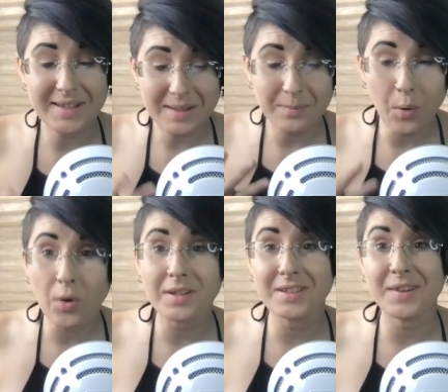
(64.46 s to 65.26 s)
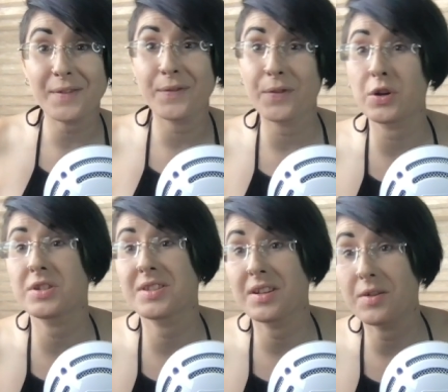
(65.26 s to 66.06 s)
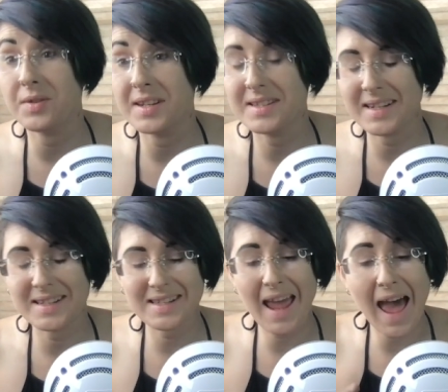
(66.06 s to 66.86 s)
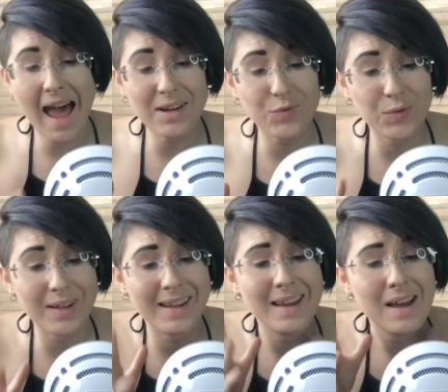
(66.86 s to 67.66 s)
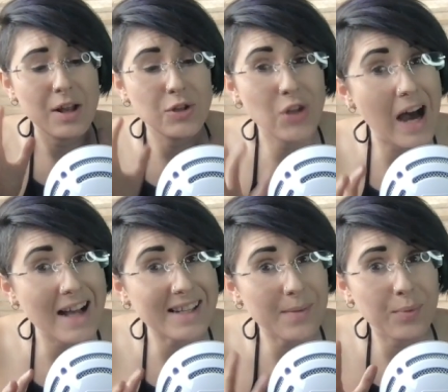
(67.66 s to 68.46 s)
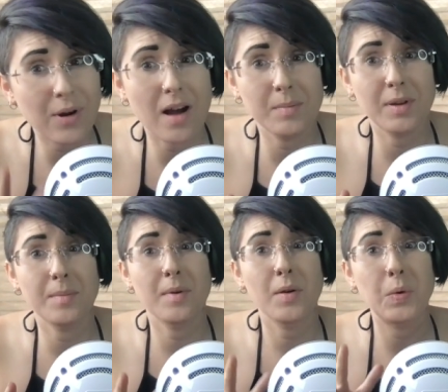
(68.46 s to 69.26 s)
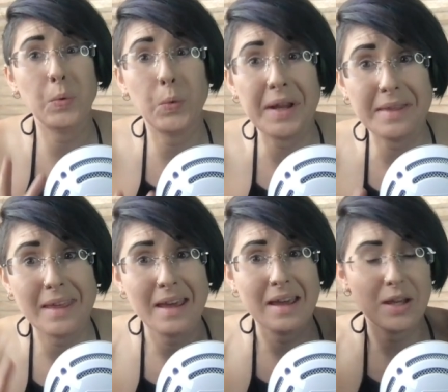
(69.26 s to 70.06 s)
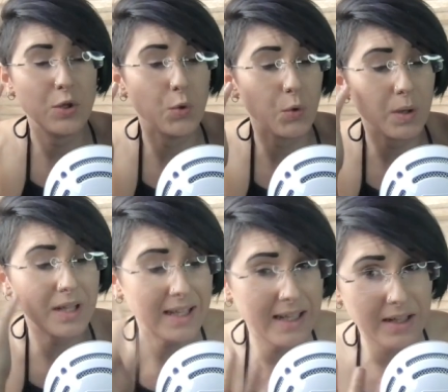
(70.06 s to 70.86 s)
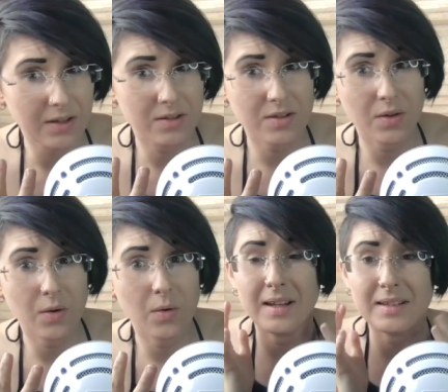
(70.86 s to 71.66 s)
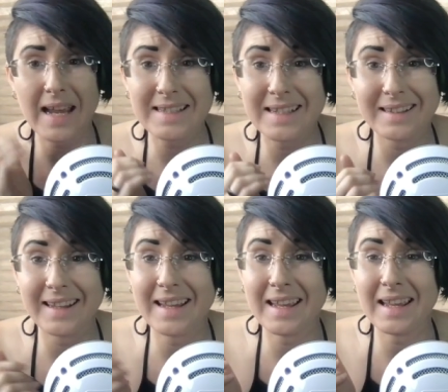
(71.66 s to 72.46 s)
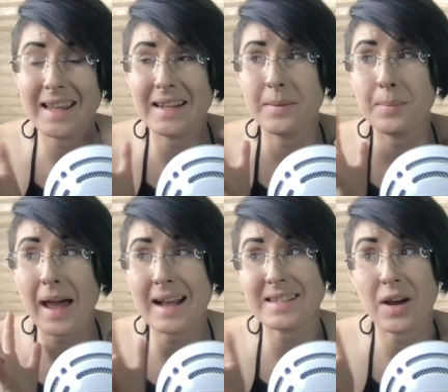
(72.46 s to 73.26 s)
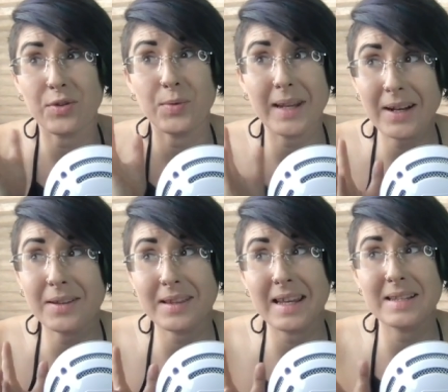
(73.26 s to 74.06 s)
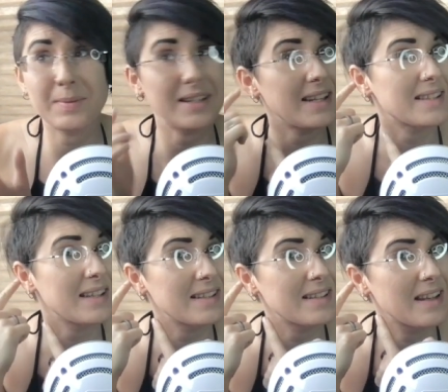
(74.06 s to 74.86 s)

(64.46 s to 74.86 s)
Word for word: it's important first to notice that it's actually not a problem with your ears. Technically, it impacts how you hear things, but it isn't